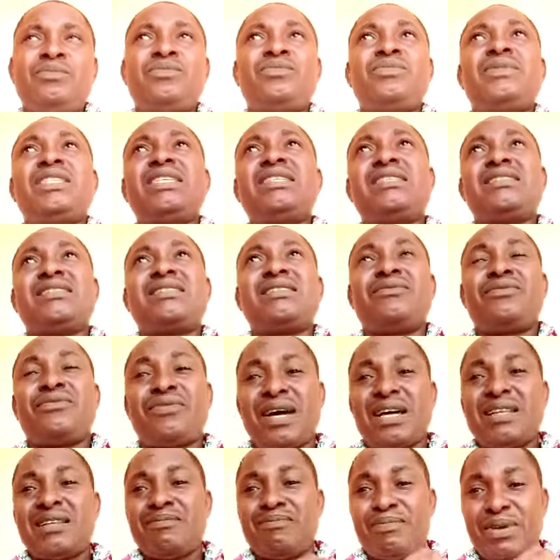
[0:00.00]
this is in fact
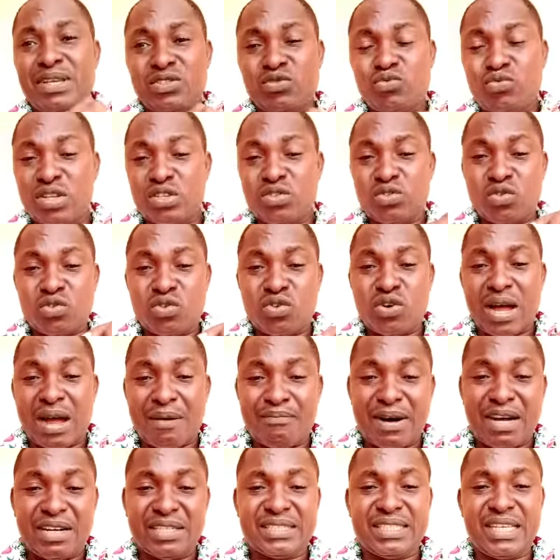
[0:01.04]
the best way to go
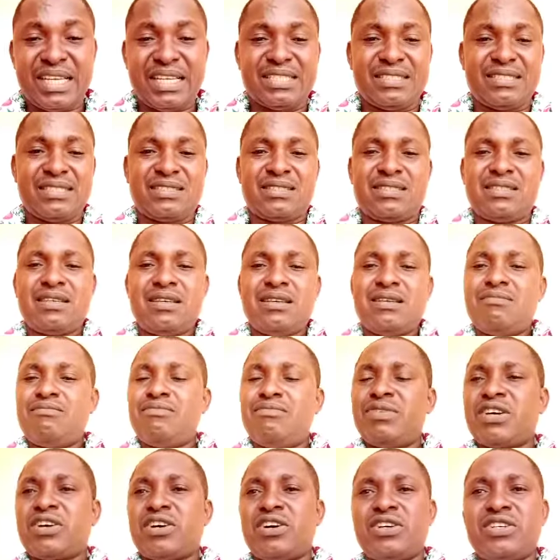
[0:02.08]
about things
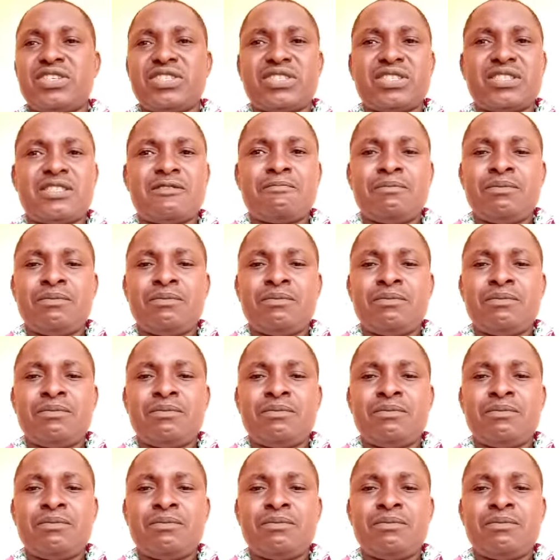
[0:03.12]
because